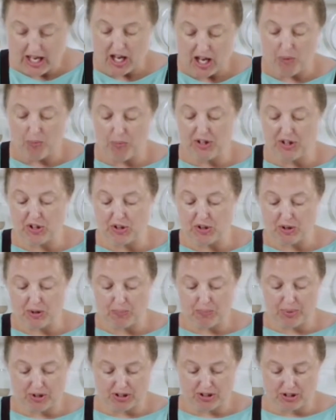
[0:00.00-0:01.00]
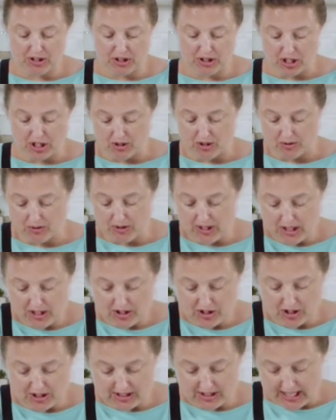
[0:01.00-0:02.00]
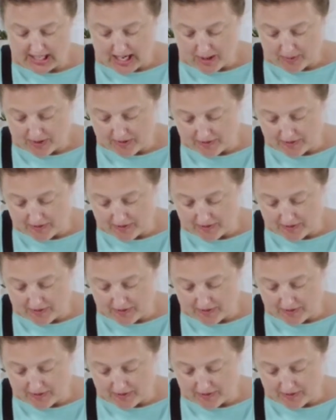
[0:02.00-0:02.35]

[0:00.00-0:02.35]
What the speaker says: And when you go to push the dough, do you see how